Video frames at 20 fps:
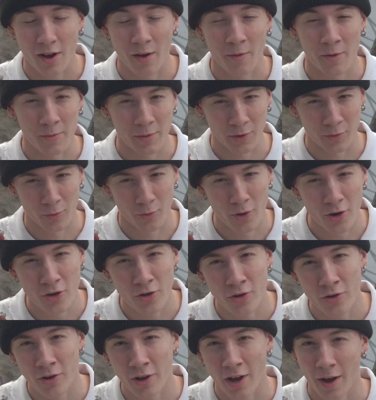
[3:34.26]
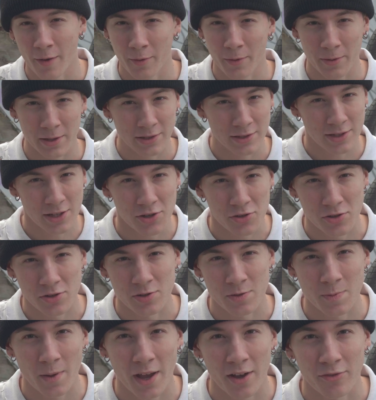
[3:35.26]
I'm gonna be rude. I'm gonna be
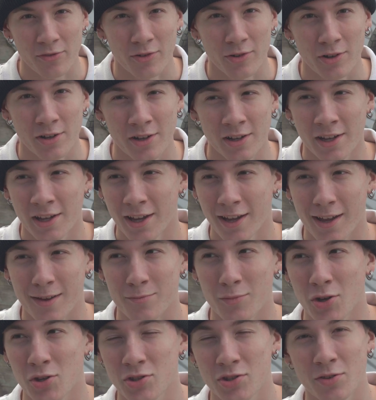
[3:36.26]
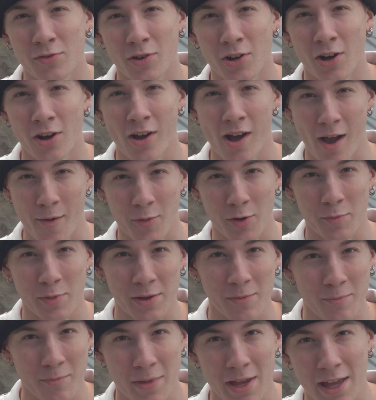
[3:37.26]
disrespectful, and most of all, I'm gonna
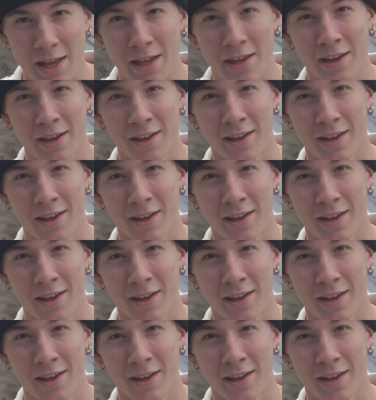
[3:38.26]
be me.